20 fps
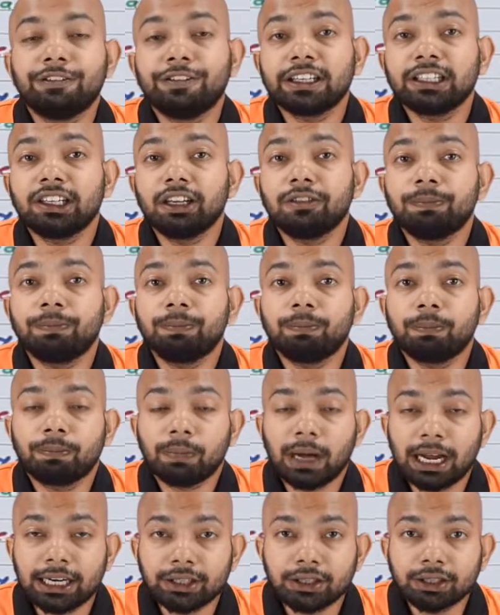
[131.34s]
effective
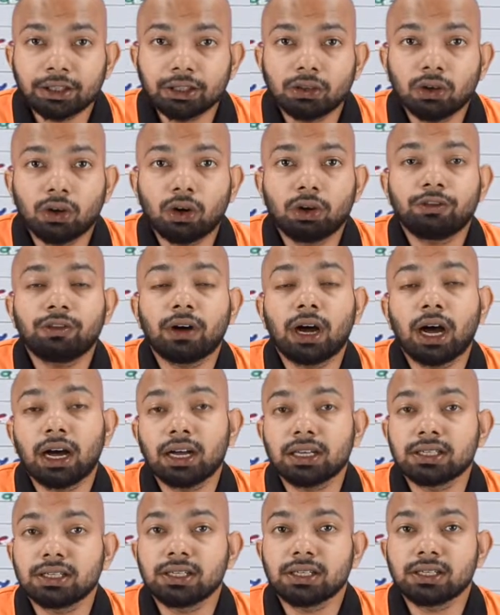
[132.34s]
pattern of
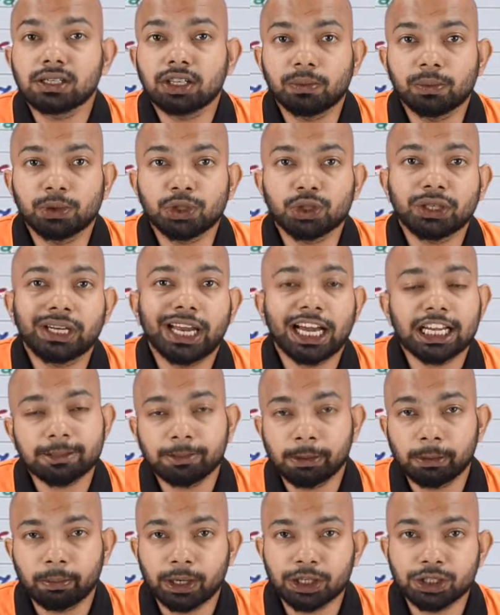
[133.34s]
hours distribution has
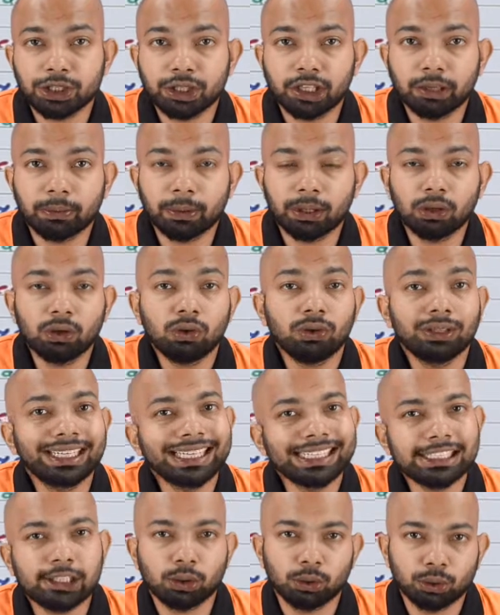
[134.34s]
been mentioned below.
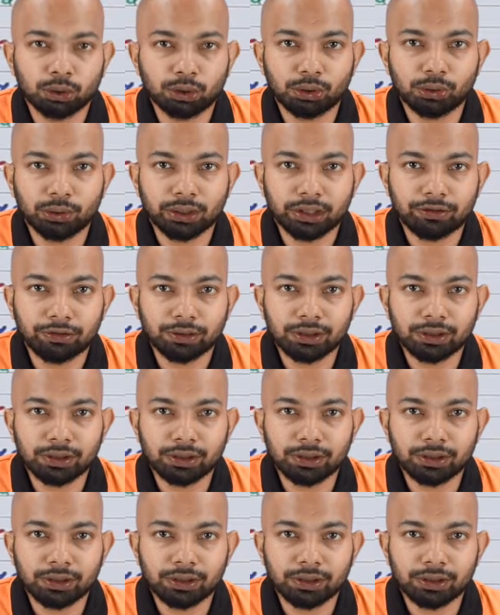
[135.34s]
Let's go through it